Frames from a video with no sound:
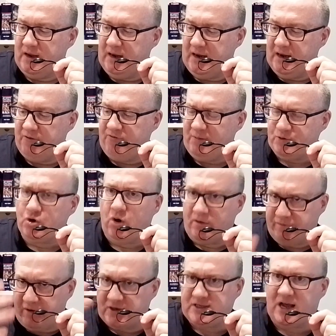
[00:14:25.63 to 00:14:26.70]
reaps. Not at
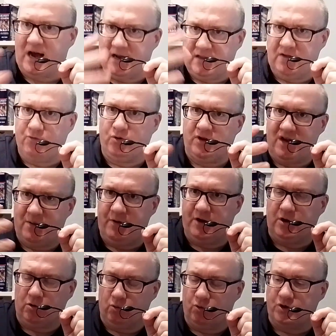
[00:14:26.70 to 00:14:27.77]
first hand. I've not had anybody
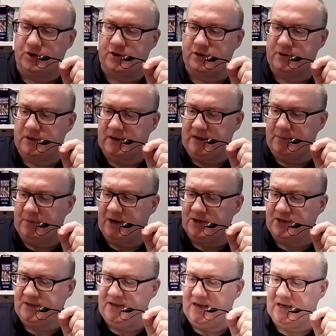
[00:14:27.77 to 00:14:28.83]
close
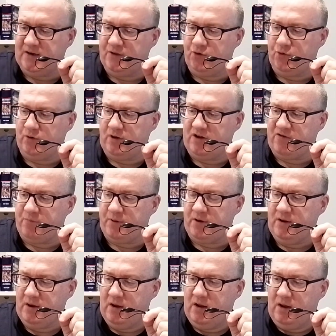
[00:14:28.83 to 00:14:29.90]
actually taking their own life, but
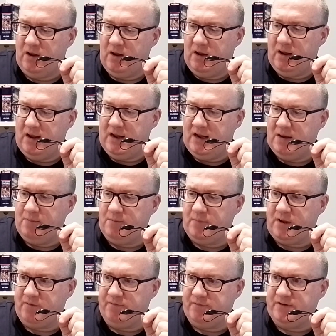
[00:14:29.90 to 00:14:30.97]

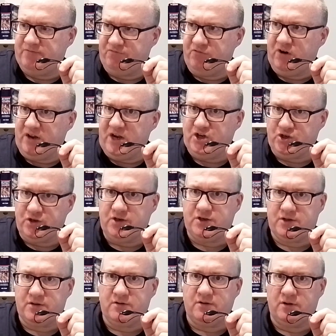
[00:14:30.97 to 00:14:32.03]
I've
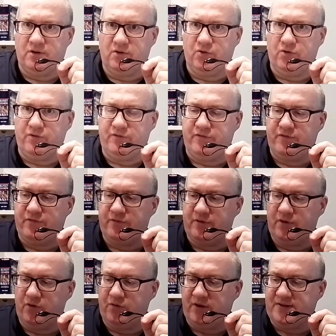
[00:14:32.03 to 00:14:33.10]
relations who've
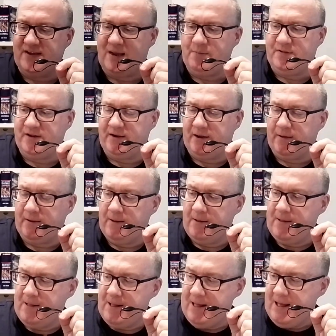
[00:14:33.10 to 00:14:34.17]
attempted it,
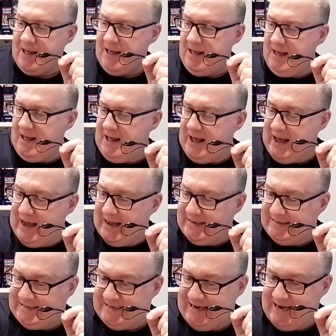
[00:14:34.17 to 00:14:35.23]

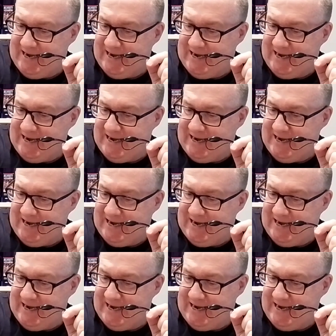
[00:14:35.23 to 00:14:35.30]
and